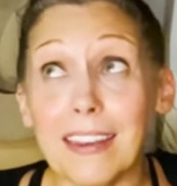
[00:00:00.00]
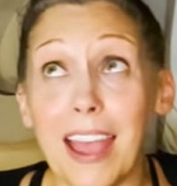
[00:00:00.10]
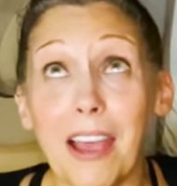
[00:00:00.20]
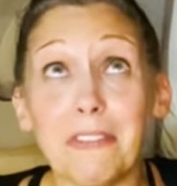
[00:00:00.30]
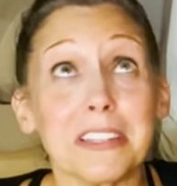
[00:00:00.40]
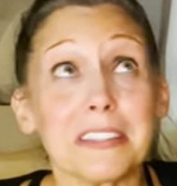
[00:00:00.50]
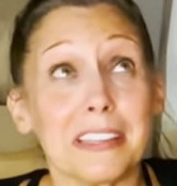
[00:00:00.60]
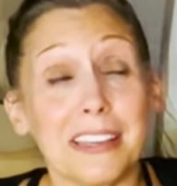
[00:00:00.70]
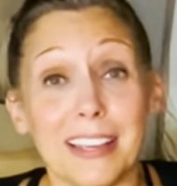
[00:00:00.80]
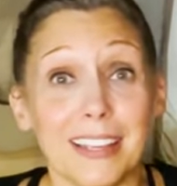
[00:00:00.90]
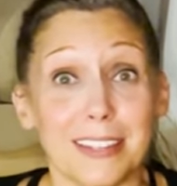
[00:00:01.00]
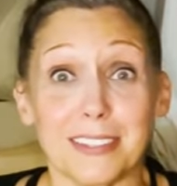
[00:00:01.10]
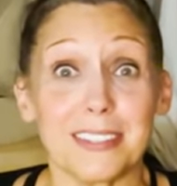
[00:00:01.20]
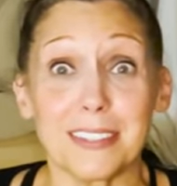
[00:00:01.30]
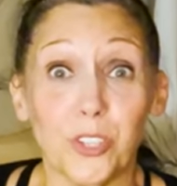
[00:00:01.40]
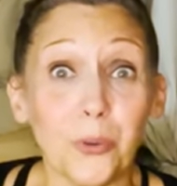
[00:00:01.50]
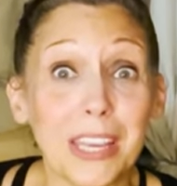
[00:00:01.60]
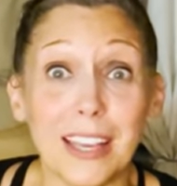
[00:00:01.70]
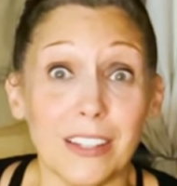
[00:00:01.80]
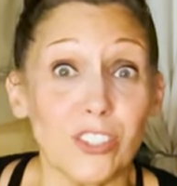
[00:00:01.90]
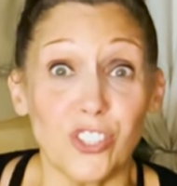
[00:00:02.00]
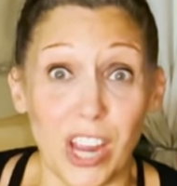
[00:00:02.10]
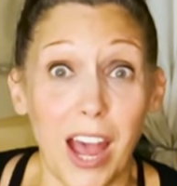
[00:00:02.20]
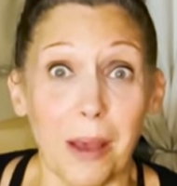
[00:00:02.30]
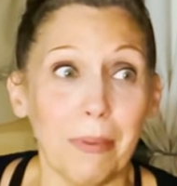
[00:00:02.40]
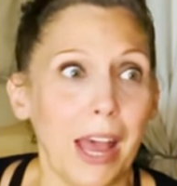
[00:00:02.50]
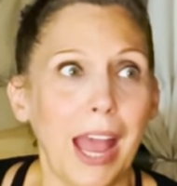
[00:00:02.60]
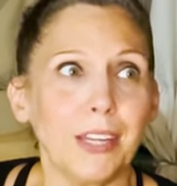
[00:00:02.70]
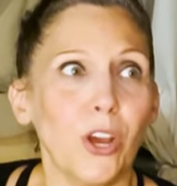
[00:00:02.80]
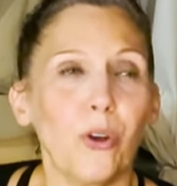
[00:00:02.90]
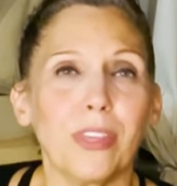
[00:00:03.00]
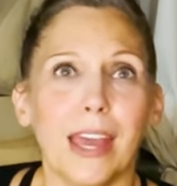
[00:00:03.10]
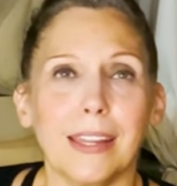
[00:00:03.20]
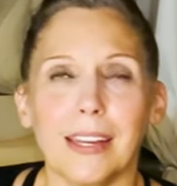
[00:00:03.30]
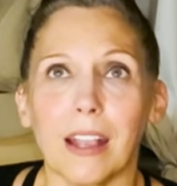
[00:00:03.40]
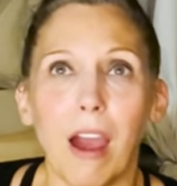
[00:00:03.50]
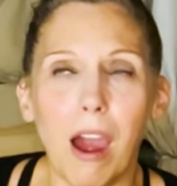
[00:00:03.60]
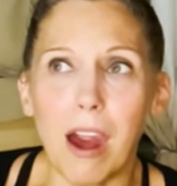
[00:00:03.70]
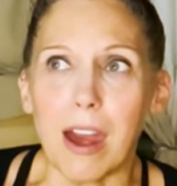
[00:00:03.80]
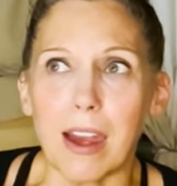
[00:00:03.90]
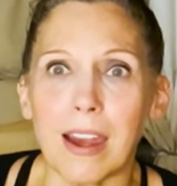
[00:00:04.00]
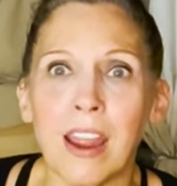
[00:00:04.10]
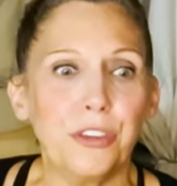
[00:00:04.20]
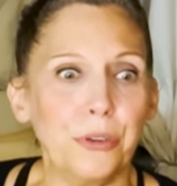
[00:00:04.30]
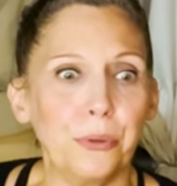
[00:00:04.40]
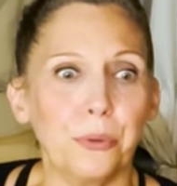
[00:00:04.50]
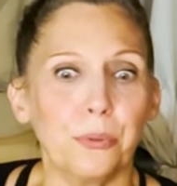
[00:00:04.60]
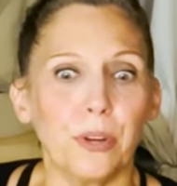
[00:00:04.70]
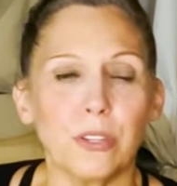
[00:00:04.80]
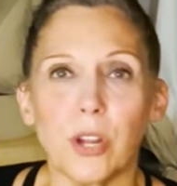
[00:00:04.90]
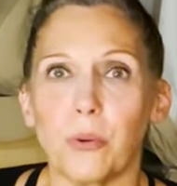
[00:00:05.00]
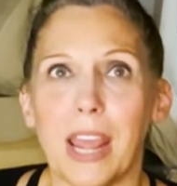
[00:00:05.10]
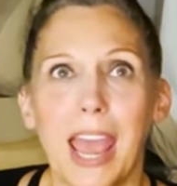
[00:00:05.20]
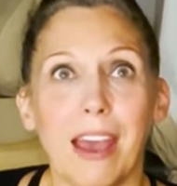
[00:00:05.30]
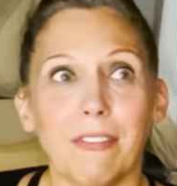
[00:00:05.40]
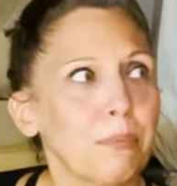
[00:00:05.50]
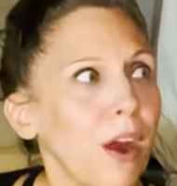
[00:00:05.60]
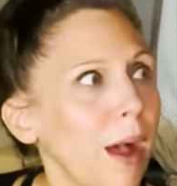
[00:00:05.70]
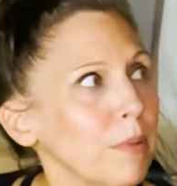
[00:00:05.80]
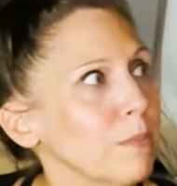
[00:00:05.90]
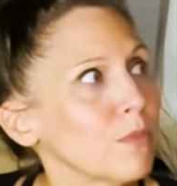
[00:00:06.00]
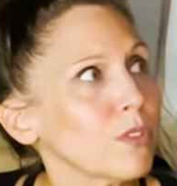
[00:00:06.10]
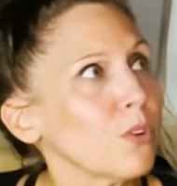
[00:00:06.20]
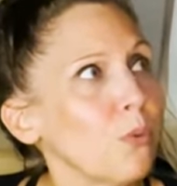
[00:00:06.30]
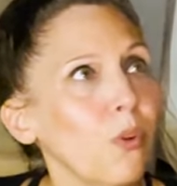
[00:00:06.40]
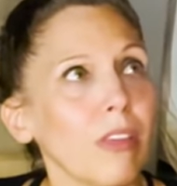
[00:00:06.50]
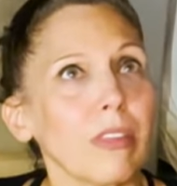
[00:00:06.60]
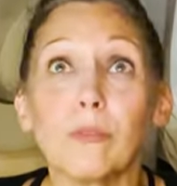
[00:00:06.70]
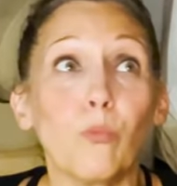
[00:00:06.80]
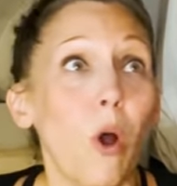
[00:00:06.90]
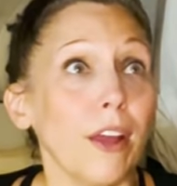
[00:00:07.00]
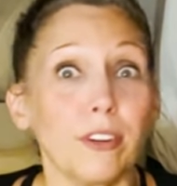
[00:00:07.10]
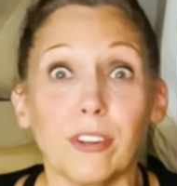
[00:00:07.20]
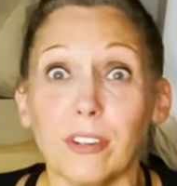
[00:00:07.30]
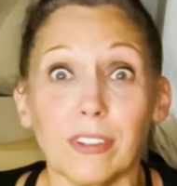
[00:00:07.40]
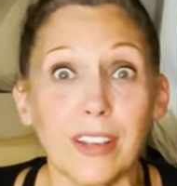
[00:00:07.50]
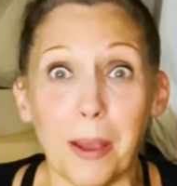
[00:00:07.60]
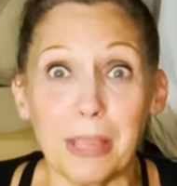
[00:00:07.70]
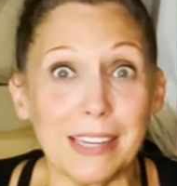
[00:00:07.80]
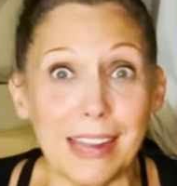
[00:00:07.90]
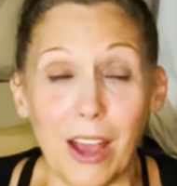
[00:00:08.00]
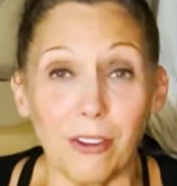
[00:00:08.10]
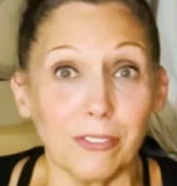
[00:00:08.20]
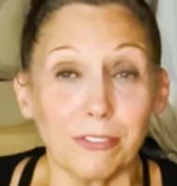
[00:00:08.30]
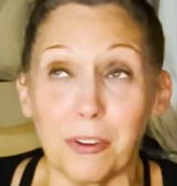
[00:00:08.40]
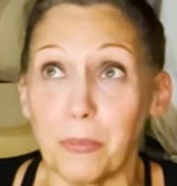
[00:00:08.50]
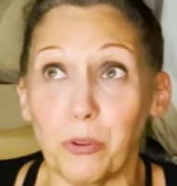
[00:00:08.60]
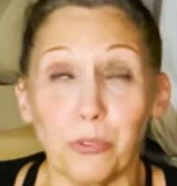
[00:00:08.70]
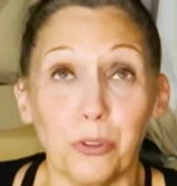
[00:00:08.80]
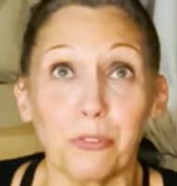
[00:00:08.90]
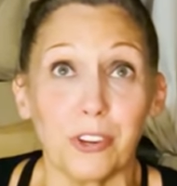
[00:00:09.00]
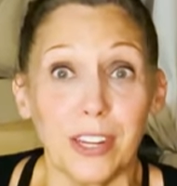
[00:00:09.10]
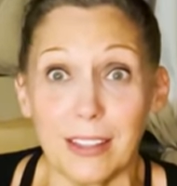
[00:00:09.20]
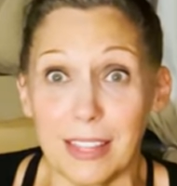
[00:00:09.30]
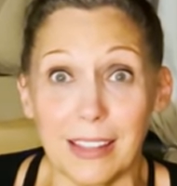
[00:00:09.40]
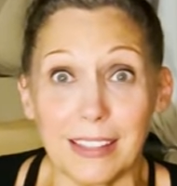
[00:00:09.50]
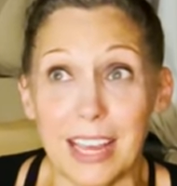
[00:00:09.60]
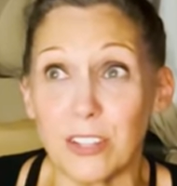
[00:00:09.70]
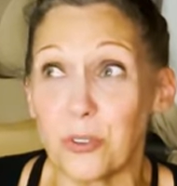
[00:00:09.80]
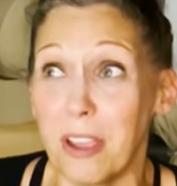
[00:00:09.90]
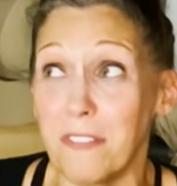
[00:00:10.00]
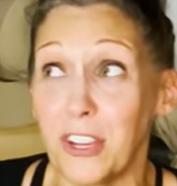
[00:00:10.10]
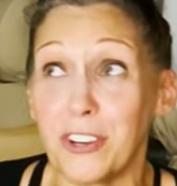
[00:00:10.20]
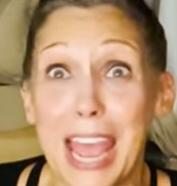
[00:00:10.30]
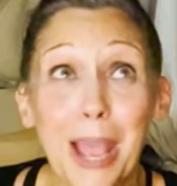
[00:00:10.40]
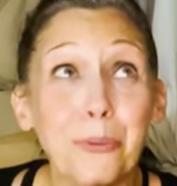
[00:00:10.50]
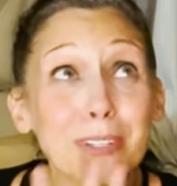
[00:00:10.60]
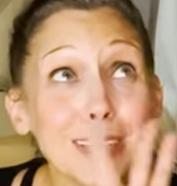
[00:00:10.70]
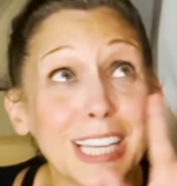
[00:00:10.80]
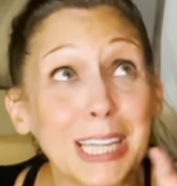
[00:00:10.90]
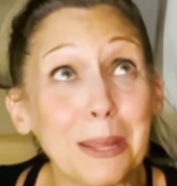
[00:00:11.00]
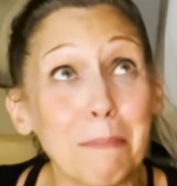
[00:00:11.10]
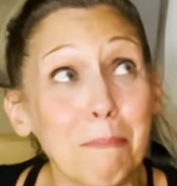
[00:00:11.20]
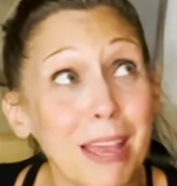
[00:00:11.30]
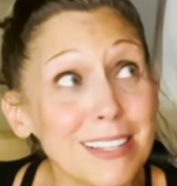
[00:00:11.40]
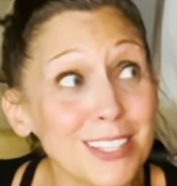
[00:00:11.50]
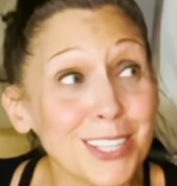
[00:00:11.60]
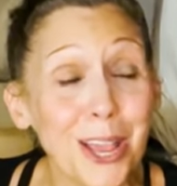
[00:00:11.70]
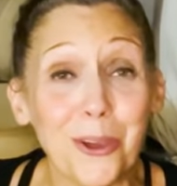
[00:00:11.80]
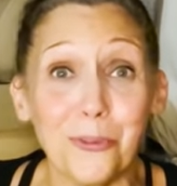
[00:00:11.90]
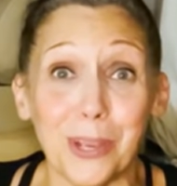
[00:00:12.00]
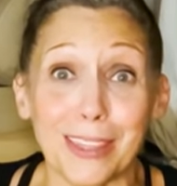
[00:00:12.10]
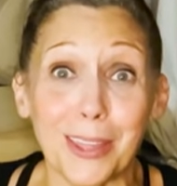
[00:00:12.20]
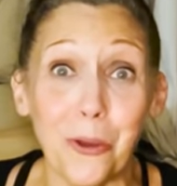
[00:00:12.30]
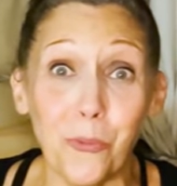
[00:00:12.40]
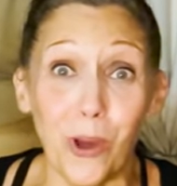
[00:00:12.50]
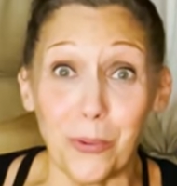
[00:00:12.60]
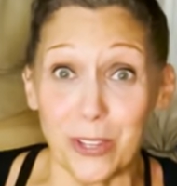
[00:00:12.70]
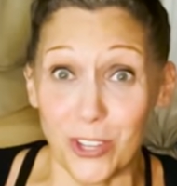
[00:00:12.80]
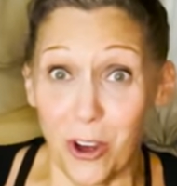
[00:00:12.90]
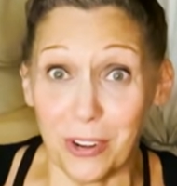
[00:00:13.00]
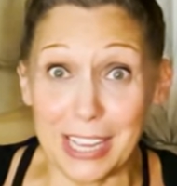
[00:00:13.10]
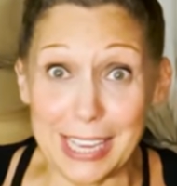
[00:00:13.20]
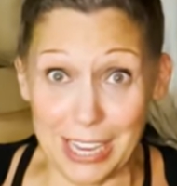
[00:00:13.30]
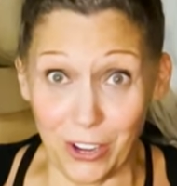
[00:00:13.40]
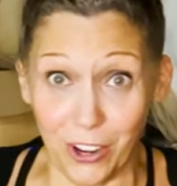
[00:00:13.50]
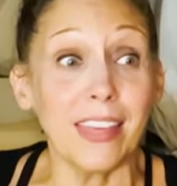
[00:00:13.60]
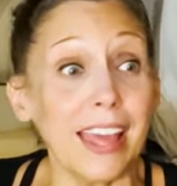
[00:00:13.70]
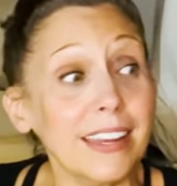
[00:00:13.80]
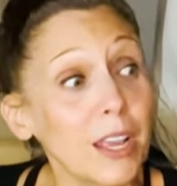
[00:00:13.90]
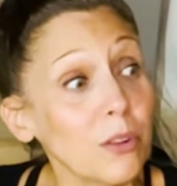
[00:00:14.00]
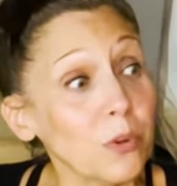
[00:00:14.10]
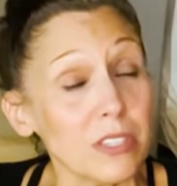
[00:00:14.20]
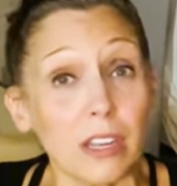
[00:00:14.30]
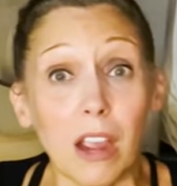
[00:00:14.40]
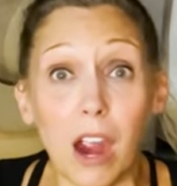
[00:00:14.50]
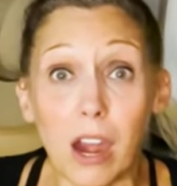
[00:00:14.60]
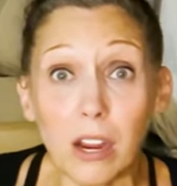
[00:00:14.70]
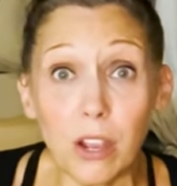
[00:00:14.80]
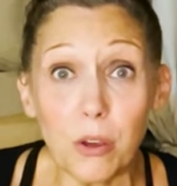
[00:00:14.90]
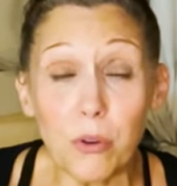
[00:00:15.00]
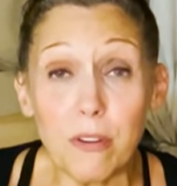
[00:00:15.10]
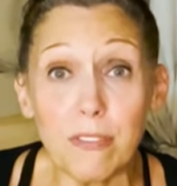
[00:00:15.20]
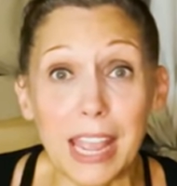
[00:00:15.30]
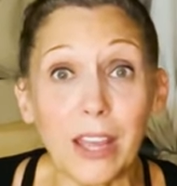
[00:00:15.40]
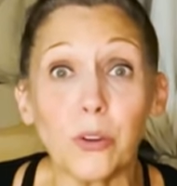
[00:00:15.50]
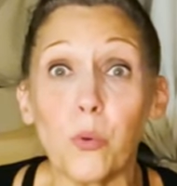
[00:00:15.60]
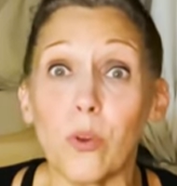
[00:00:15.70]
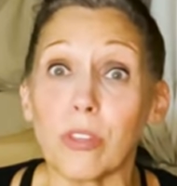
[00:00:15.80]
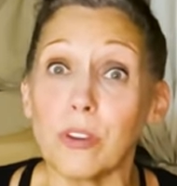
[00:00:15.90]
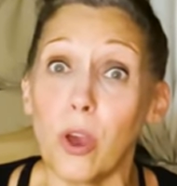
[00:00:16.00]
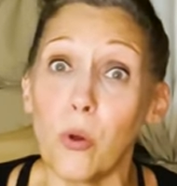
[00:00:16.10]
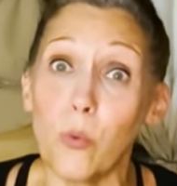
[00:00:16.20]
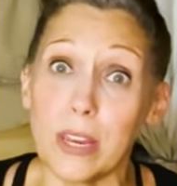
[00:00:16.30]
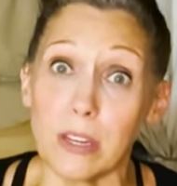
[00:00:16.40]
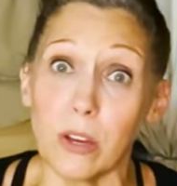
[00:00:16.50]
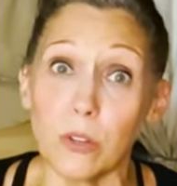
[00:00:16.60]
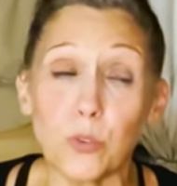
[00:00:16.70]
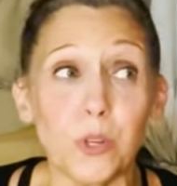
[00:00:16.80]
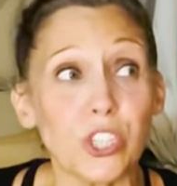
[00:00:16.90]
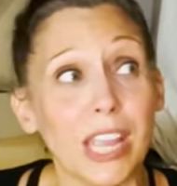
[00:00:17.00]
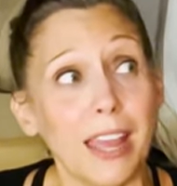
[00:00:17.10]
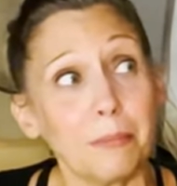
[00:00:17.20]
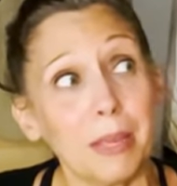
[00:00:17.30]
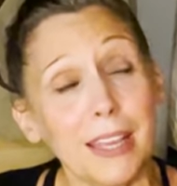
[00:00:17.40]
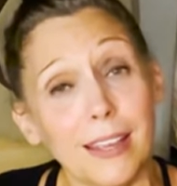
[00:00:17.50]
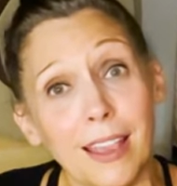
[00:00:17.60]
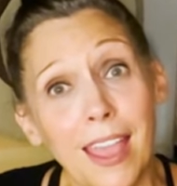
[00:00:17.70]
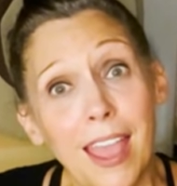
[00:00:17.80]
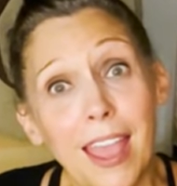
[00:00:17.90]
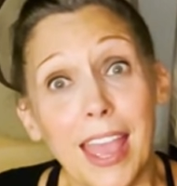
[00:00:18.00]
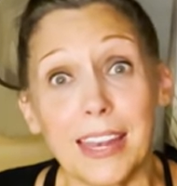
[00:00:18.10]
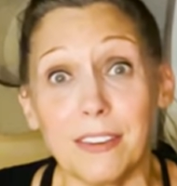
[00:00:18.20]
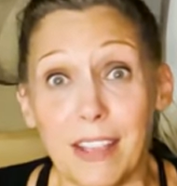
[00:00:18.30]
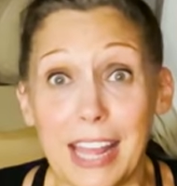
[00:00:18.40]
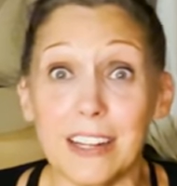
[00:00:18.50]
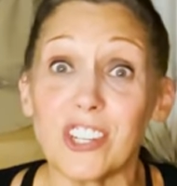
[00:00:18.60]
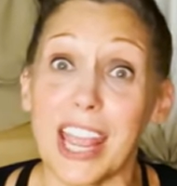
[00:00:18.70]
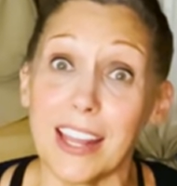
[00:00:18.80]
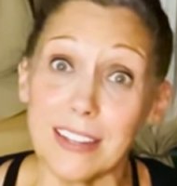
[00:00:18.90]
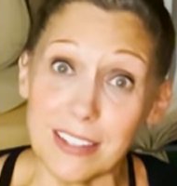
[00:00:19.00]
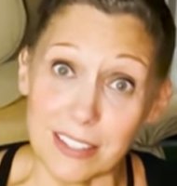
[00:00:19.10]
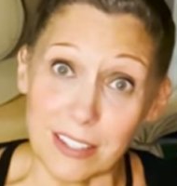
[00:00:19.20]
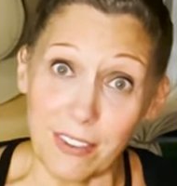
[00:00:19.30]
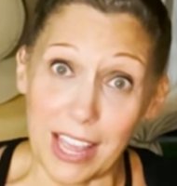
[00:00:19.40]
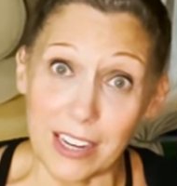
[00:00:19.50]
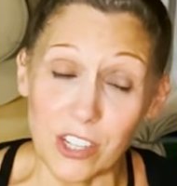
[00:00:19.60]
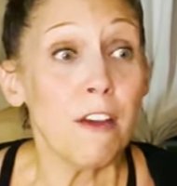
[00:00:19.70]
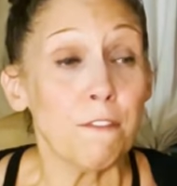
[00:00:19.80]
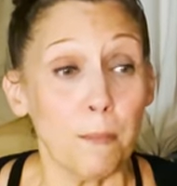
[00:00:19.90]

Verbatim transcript: it obviously is doing its job. I know that in a car, you don't have problems with water coming down from your roof or anything like that, so I figured I wasn't gonna mess with what was already here. Then it was a cargo van with no windows, which can be an advantage and a disadvantage.